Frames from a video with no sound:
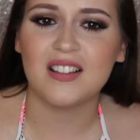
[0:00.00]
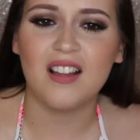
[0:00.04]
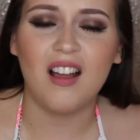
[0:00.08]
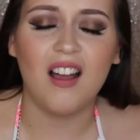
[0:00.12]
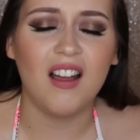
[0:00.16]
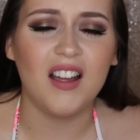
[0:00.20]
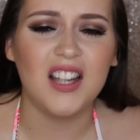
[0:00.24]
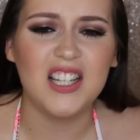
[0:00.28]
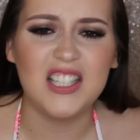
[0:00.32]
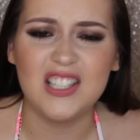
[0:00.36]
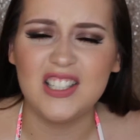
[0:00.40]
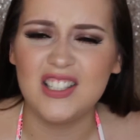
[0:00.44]

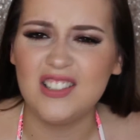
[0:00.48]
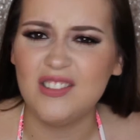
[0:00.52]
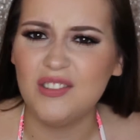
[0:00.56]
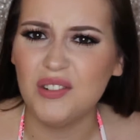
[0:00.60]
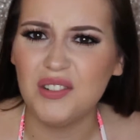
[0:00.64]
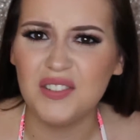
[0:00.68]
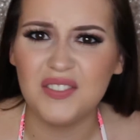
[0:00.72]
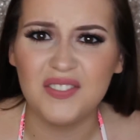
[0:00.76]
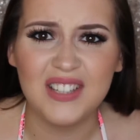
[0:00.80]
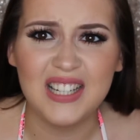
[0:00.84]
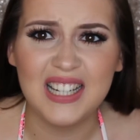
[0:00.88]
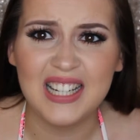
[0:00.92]
I'm just
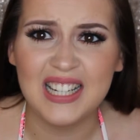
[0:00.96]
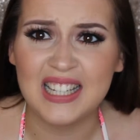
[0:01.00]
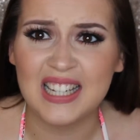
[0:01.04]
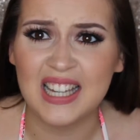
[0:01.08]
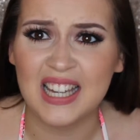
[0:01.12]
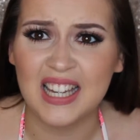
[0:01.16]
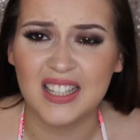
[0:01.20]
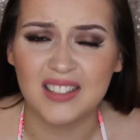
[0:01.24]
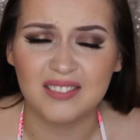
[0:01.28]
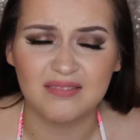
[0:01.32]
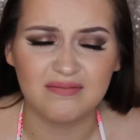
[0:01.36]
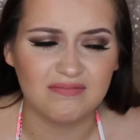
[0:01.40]
not feeling
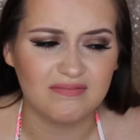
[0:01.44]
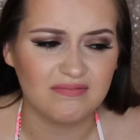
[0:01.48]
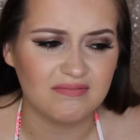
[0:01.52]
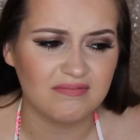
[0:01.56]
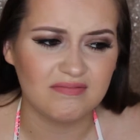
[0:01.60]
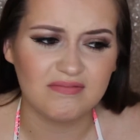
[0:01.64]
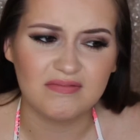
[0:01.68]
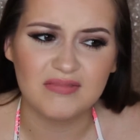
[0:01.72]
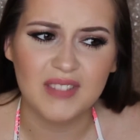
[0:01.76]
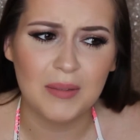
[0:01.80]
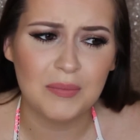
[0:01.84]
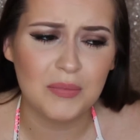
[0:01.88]
it.
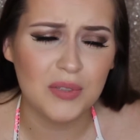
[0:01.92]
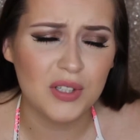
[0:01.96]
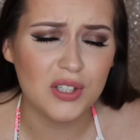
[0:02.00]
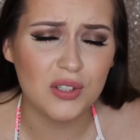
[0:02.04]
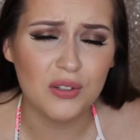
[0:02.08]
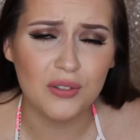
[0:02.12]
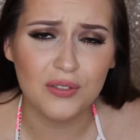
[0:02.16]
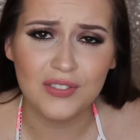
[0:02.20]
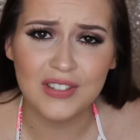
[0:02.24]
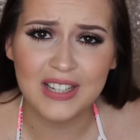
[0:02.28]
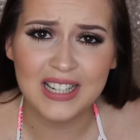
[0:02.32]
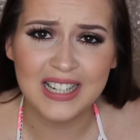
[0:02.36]
I'm just
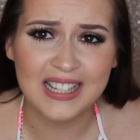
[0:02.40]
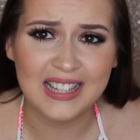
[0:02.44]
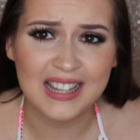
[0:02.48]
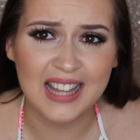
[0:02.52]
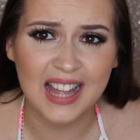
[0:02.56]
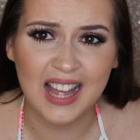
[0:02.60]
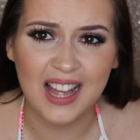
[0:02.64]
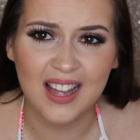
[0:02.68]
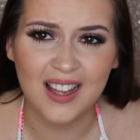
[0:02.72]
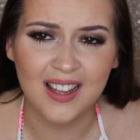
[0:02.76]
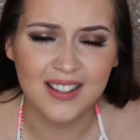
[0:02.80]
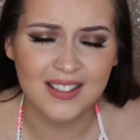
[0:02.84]
not feeling
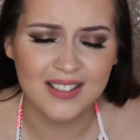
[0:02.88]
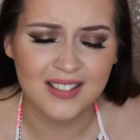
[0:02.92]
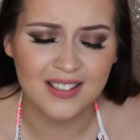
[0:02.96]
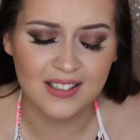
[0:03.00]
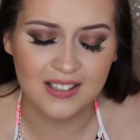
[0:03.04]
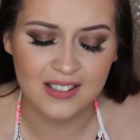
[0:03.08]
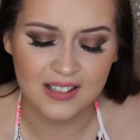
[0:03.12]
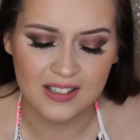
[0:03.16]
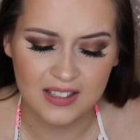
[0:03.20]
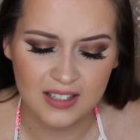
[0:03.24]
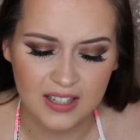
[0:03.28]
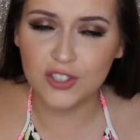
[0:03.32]
that. I
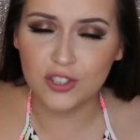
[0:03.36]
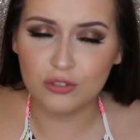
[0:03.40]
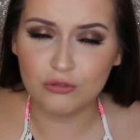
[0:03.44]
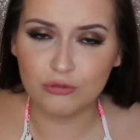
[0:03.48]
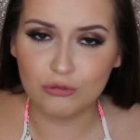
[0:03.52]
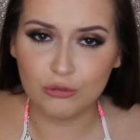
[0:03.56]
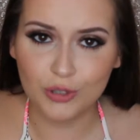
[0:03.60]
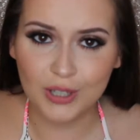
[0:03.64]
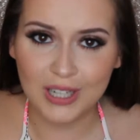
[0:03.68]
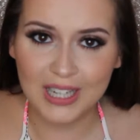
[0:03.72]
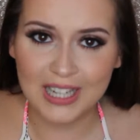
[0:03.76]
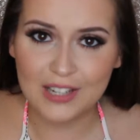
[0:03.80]
just
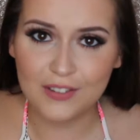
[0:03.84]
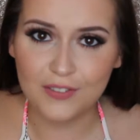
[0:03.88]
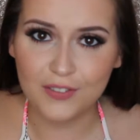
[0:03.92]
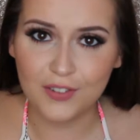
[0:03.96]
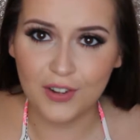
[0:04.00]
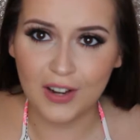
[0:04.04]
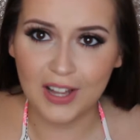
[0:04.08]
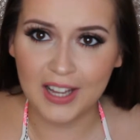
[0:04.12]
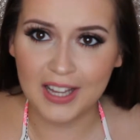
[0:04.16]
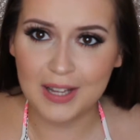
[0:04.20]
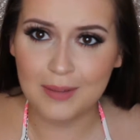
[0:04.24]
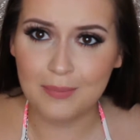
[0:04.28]
really
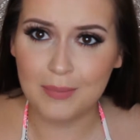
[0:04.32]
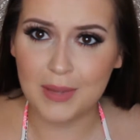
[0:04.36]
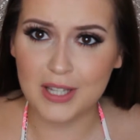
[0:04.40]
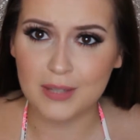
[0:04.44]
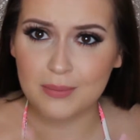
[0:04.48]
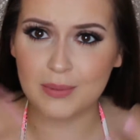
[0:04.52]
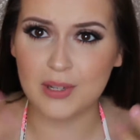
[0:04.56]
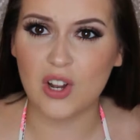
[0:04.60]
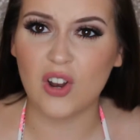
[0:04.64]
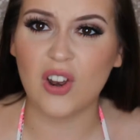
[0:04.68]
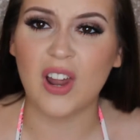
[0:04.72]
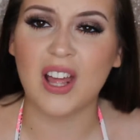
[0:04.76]
feel like it
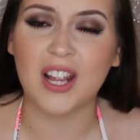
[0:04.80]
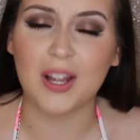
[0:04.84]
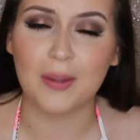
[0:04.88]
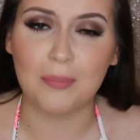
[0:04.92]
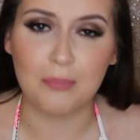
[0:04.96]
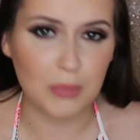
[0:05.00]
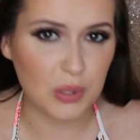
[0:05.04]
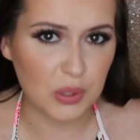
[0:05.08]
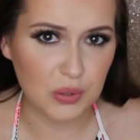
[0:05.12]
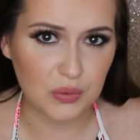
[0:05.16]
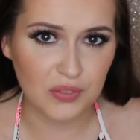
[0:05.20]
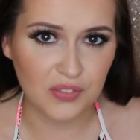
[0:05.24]
makes me look like a
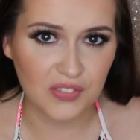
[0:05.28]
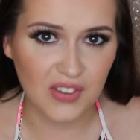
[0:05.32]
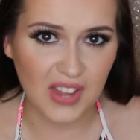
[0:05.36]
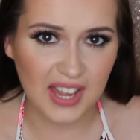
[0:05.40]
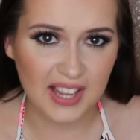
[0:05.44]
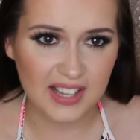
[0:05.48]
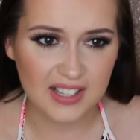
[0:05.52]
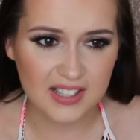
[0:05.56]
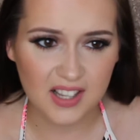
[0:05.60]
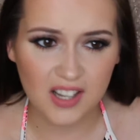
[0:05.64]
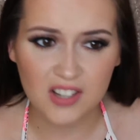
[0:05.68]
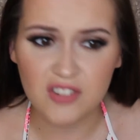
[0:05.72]
moon
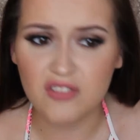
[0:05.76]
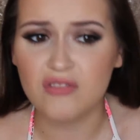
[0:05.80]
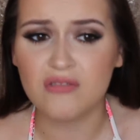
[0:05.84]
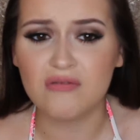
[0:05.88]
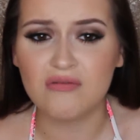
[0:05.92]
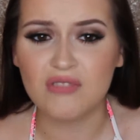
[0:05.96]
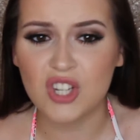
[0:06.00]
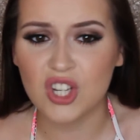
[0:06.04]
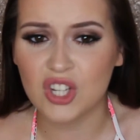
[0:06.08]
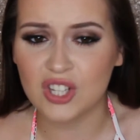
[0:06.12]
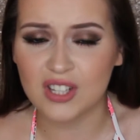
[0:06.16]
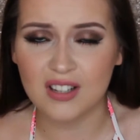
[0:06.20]
face. I
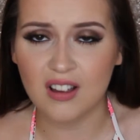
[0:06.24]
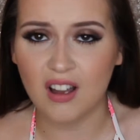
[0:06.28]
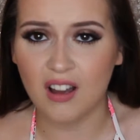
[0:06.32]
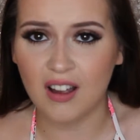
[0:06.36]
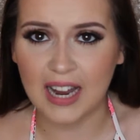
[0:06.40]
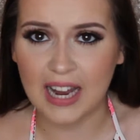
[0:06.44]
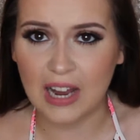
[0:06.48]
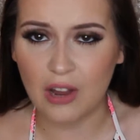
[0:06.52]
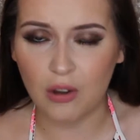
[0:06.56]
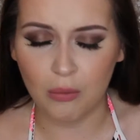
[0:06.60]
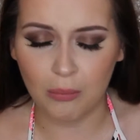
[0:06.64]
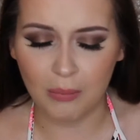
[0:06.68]
just
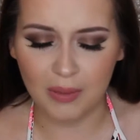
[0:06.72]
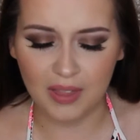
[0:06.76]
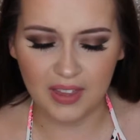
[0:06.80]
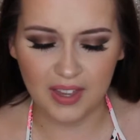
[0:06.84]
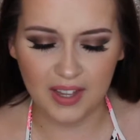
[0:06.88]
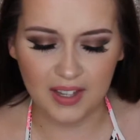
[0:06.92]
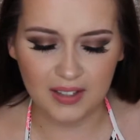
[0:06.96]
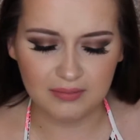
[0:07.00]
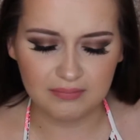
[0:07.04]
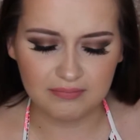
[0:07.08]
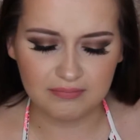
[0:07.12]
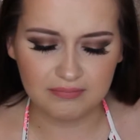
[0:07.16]
can't get on with
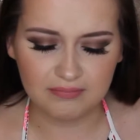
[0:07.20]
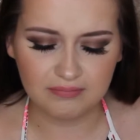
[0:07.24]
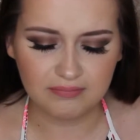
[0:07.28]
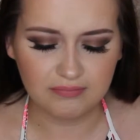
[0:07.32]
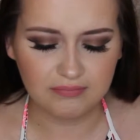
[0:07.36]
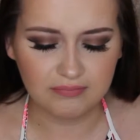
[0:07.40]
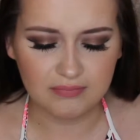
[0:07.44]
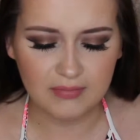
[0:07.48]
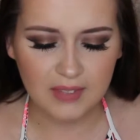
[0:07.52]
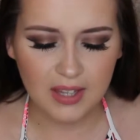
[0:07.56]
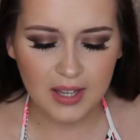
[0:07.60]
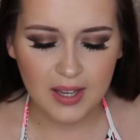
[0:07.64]

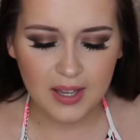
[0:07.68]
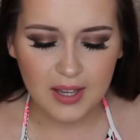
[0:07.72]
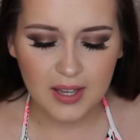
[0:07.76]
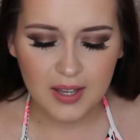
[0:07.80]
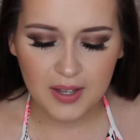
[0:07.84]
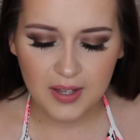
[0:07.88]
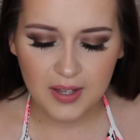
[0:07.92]
it.